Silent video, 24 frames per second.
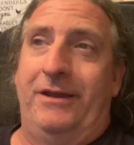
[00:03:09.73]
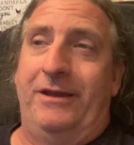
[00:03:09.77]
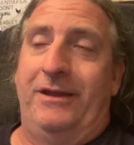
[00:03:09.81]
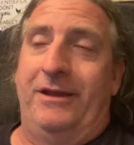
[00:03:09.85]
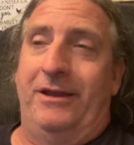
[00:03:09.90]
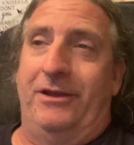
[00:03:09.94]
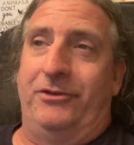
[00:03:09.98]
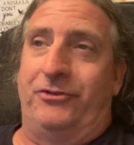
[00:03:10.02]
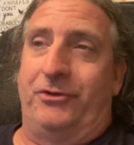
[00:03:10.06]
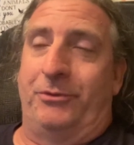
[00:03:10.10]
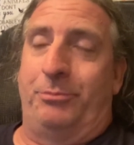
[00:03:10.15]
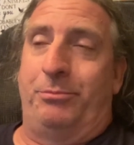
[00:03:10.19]

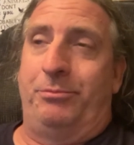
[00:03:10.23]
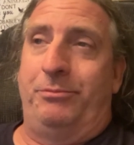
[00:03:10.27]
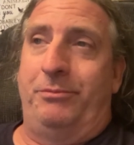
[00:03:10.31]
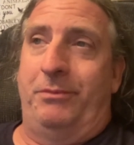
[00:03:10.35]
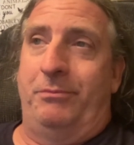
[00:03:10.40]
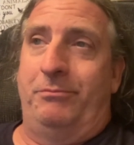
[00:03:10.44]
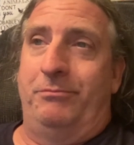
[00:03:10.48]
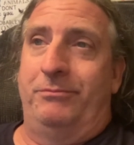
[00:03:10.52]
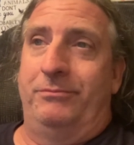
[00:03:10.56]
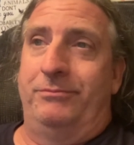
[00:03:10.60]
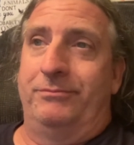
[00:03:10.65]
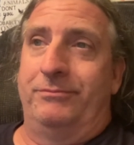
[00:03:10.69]
it's a
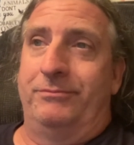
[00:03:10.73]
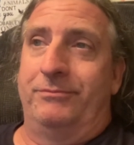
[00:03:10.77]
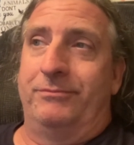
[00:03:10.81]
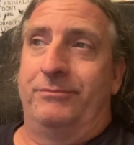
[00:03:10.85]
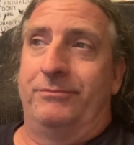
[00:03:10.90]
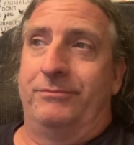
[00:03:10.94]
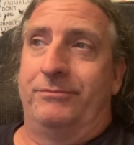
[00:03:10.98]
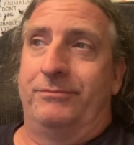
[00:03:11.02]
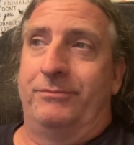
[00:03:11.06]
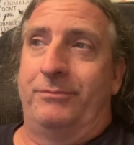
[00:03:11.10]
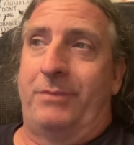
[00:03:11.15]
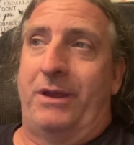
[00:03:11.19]

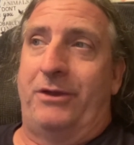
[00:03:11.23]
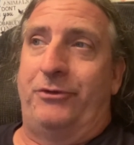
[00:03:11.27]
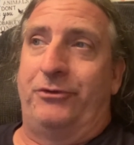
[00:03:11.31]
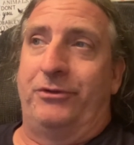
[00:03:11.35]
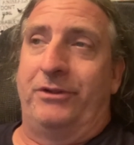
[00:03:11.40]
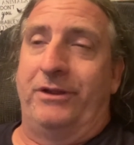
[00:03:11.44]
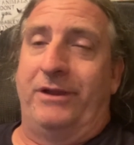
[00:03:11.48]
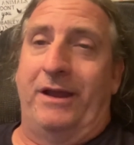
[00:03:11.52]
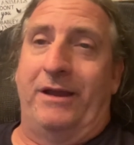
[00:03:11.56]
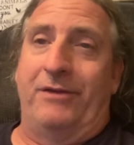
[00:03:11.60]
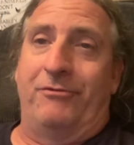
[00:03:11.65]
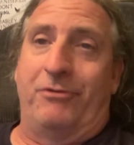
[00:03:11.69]
basically
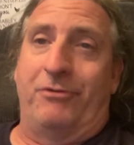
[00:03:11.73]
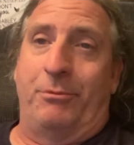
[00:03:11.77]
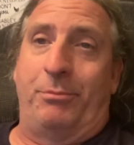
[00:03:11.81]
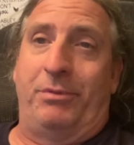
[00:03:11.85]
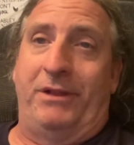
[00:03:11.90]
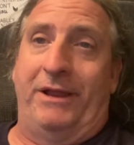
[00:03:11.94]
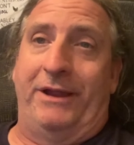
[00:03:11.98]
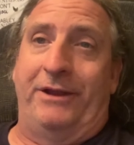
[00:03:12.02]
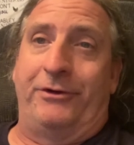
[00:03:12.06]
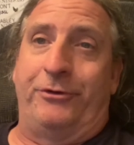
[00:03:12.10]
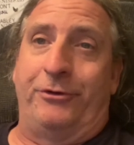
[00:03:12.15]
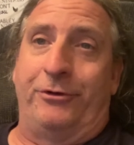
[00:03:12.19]
kind of a
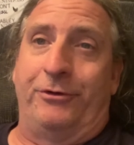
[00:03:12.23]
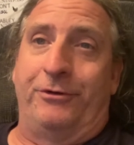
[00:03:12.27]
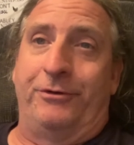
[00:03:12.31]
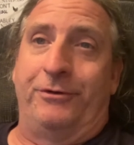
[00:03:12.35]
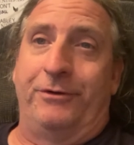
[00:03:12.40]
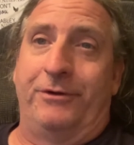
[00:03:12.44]
planter.